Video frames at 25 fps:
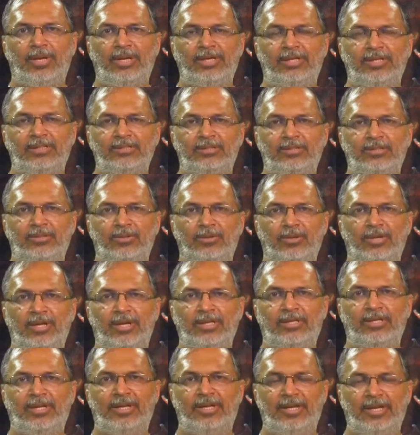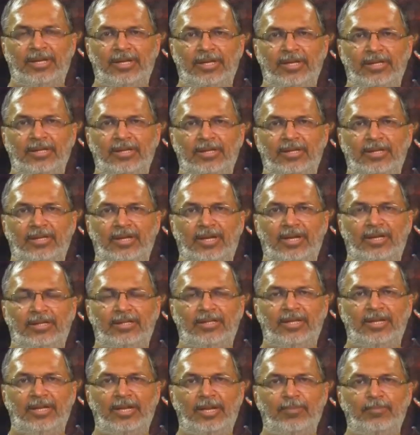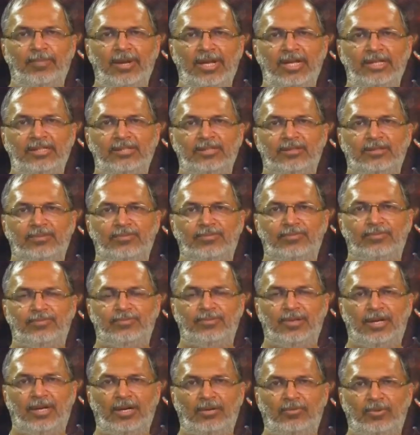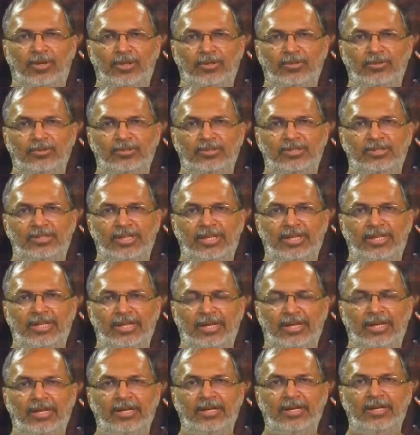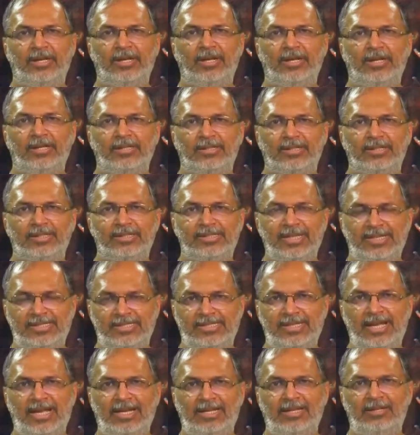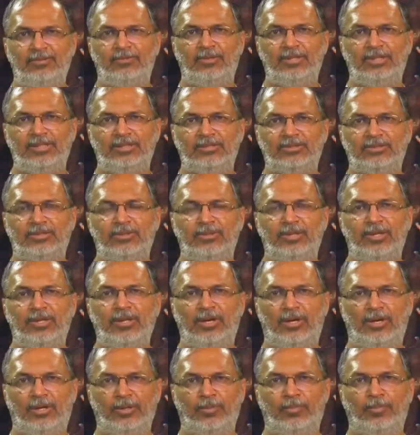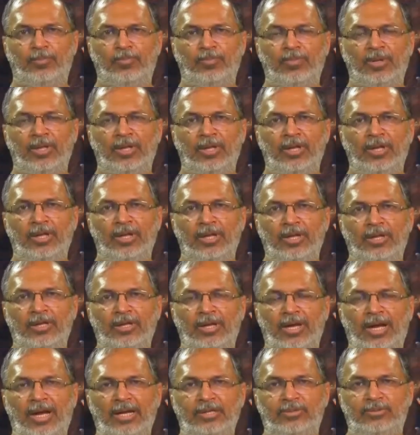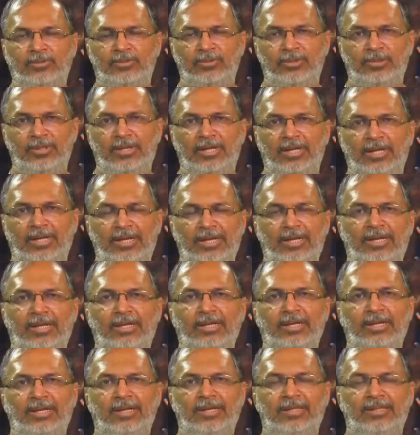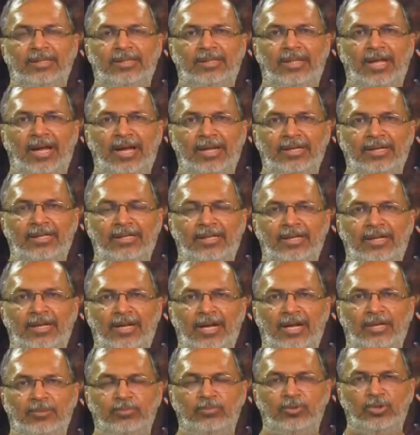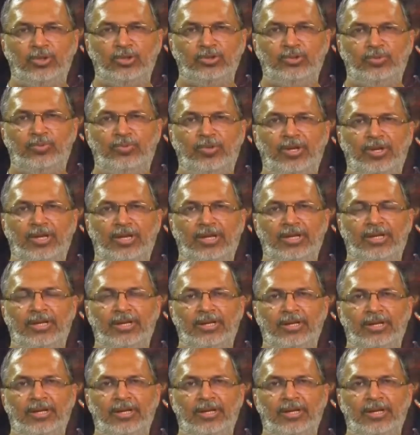let us look at here at the image of what you see here. This is exactly what is going on. I told you earlier that the atmosphere,